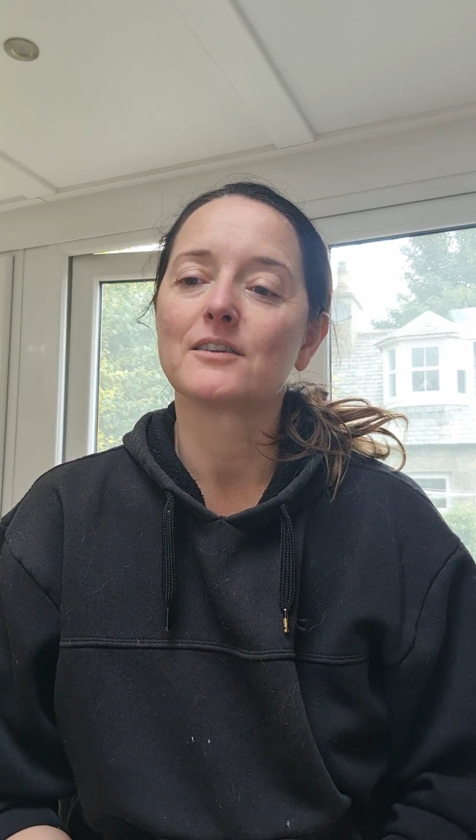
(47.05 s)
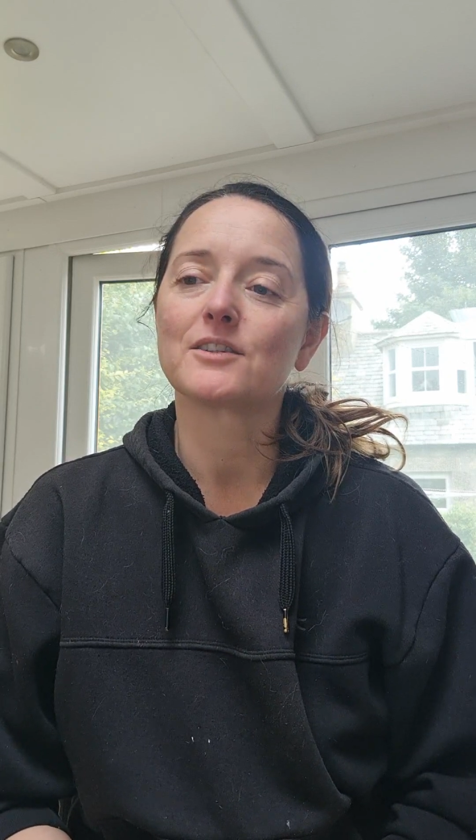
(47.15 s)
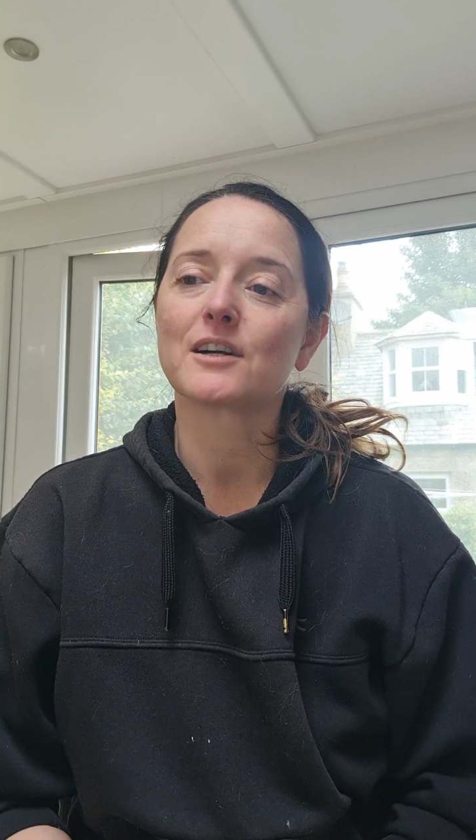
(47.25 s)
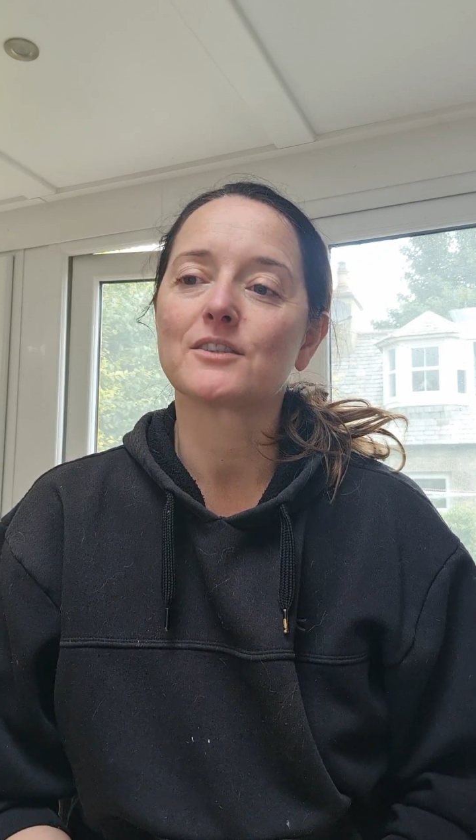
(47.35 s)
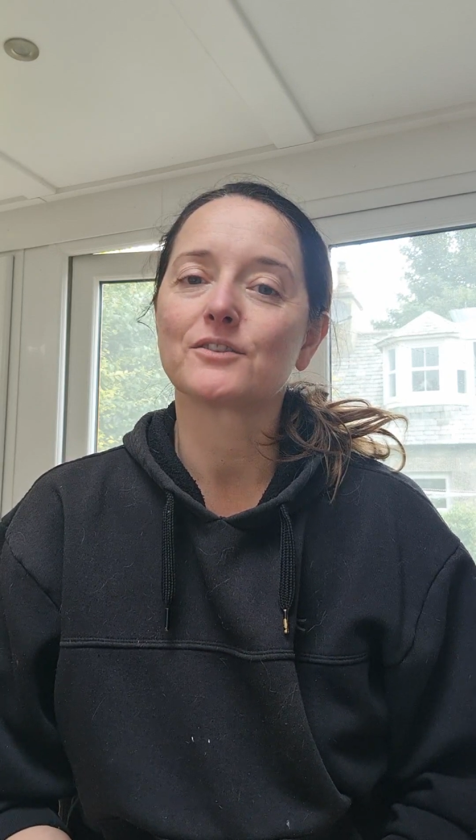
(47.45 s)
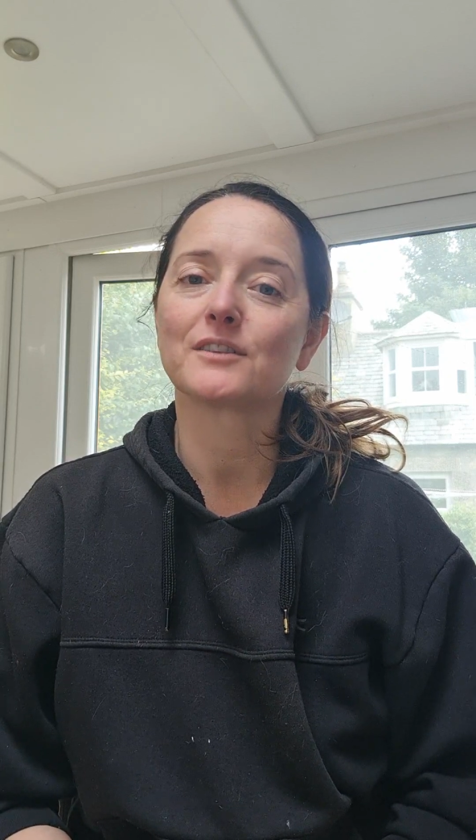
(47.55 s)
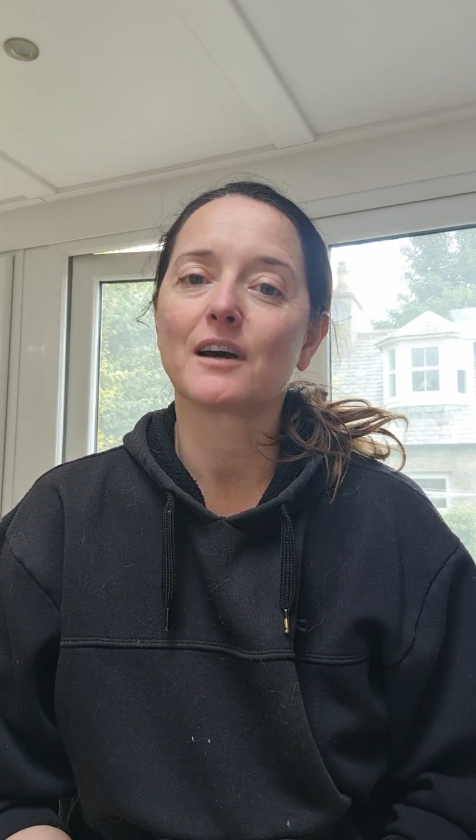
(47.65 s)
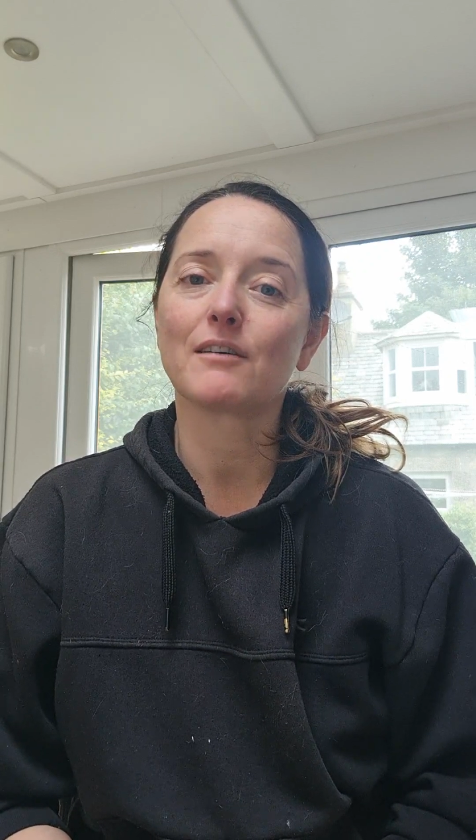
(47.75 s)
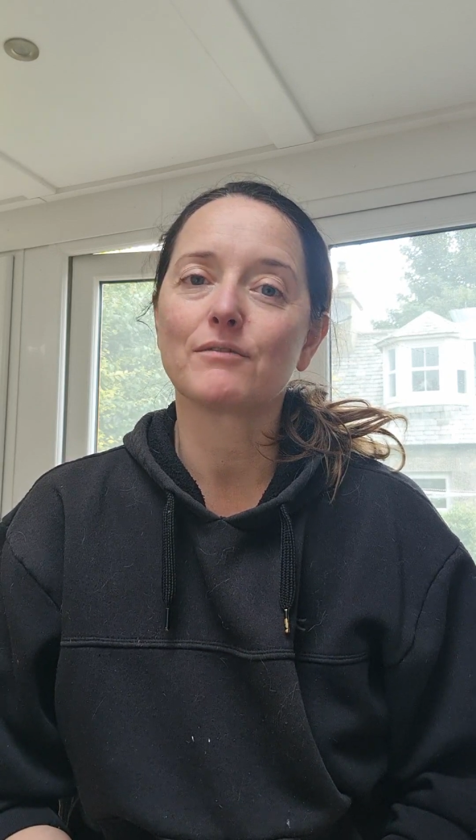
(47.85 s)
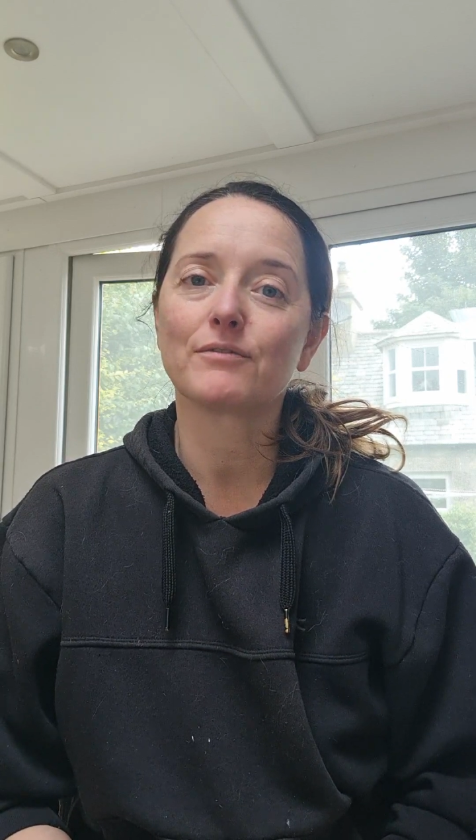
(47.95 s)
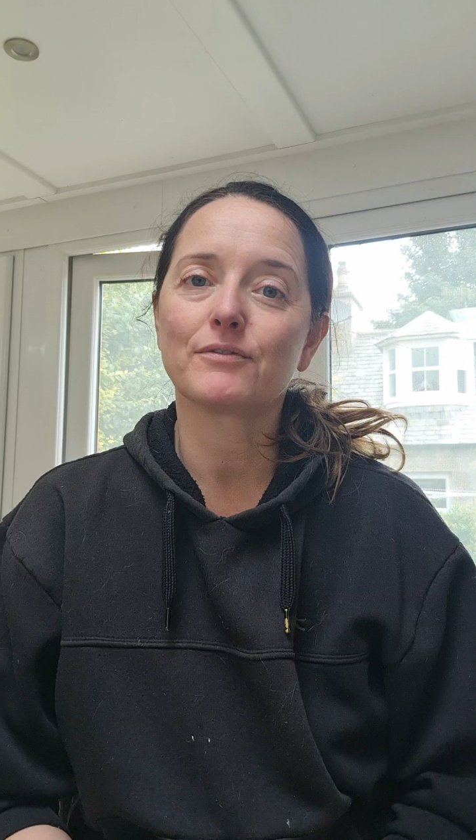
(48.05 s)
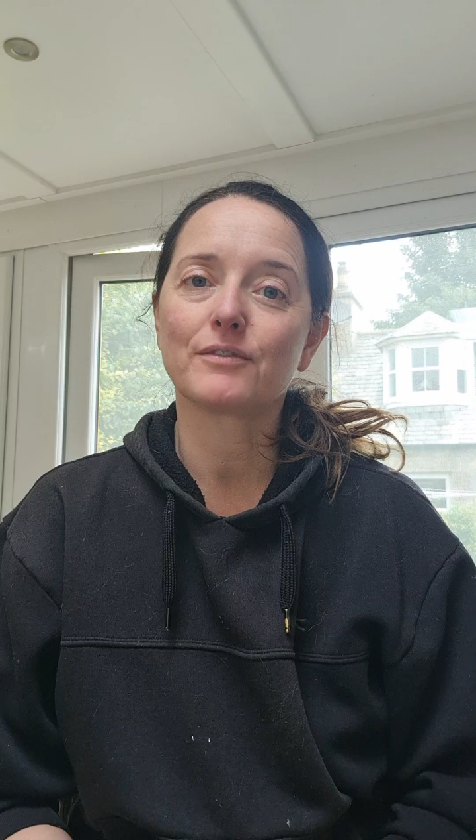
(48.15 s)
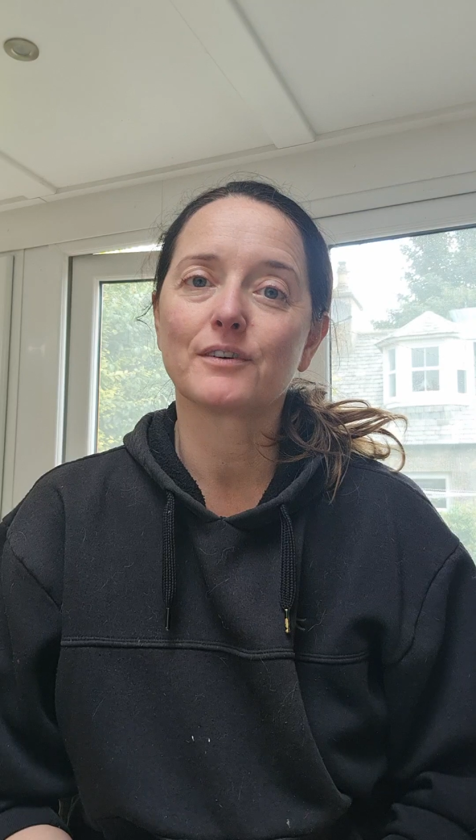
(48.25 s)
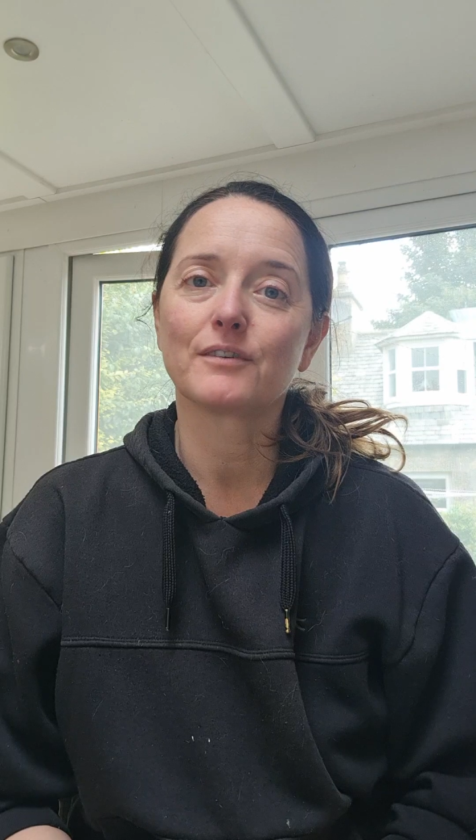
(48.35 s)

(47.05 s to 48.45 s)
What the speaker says: turtle dove,